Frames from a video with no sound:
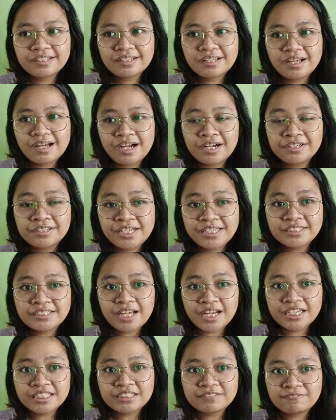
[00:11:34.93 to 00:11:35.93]
Are they
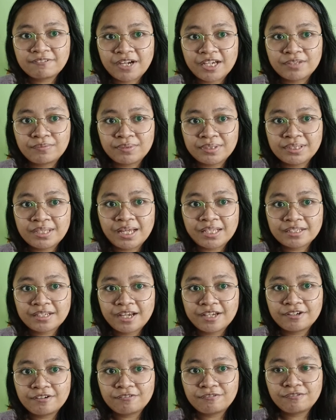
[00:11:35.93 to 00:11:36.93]
satisfied with that
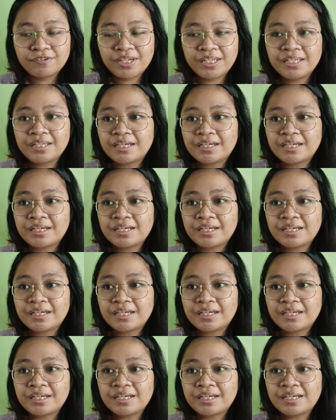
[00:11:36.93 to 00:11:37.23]
kind of win?